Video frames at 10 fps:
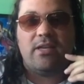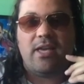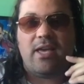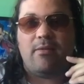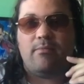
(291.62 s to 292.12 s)

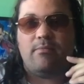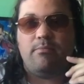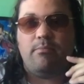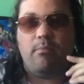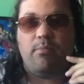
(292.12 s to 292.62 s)
And
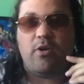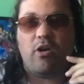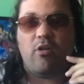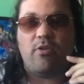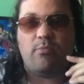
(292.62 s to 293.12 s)

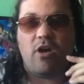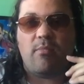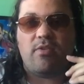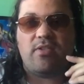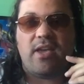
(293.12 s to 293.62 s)
Kagome's
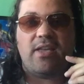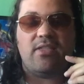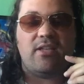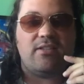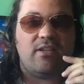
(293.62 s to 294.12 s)
mom is saying
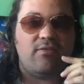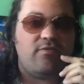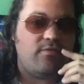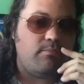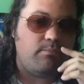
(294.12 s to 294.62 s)
that
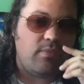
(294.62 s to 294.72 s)
if...